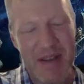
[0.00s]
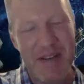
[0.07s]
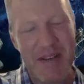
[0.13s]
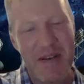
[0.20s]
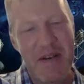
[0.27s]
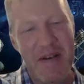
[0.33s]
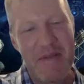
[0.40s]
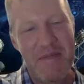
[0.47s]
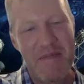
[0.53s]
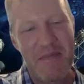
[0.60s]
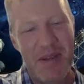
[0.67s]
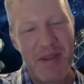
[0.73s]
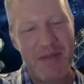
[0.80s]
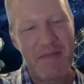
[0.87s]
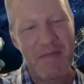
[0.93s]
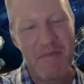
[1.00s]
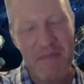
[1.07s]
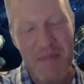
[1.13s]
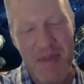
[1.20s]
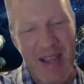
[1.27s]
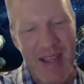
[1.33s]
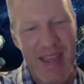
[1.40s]
But
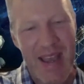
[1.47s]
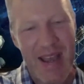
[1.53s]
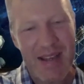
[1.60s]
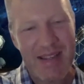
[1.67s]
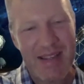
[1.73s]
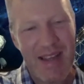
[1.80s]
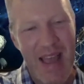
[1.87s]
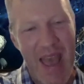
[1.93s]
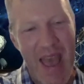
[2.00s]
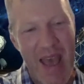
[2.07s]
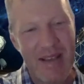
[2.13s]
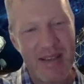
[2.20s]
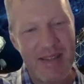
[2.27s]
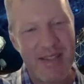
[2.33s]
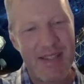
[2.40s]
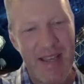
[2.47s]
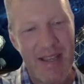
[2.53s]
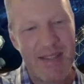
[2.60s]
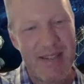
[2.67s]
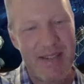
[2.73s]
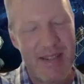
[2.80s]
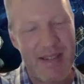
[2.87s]
meerkat has
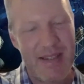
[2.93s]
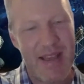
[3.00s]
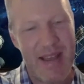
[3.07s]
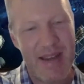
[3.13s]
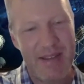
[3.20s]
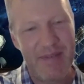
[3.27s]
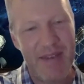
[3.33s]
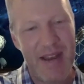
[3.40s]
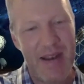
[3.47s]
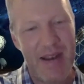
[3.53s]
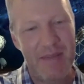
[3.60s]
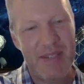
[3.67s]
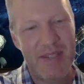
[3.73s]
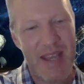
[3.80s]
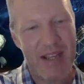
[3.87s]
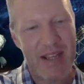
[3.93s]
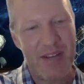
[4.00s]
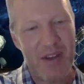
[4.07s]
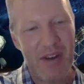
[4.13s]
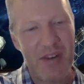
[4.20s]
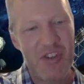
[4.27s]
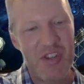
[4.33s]
tested and developed
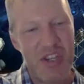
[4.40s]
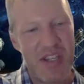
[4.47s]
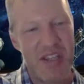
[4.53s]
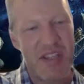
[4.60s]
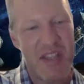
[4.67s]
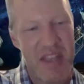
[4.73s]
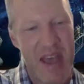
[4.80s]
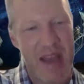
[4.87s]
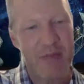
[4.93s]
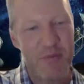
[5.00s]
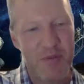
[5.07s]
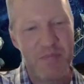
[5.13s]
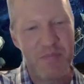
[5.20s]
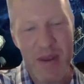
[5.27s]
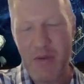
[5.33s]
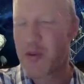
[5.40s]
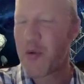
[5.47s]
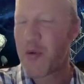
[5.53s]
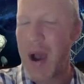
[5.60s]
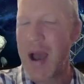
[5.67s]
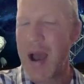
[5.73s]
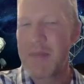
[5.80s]
technologies that would be
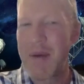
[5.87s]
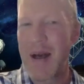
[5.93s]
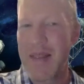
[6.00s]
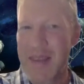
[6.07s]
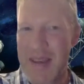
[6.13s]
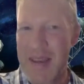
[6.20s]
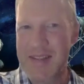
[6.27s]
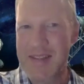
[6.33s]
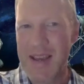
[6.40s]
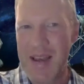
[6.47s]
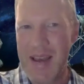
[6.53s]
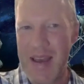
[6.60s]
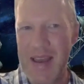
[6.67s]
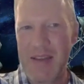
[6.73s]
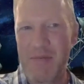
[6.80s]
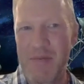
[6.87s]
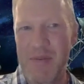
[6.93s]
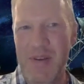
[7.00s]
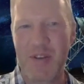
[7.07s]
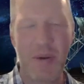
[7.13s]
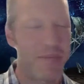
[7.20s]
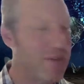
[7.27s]
required by the SKA.
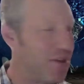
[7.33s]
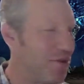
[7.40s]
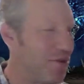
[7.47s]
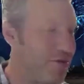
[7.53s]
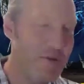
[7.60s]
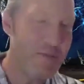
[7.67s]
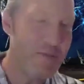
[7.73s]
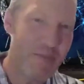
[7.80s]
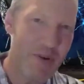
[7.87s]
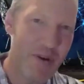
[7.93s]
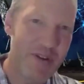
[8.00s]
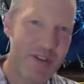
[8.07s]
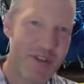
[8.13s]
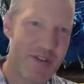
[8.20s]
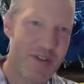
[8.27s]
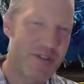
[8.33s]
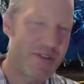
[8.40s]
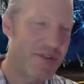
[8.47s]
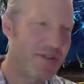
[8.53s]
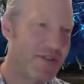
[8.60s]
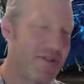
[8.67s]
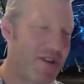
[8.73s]
We adopted new approaches to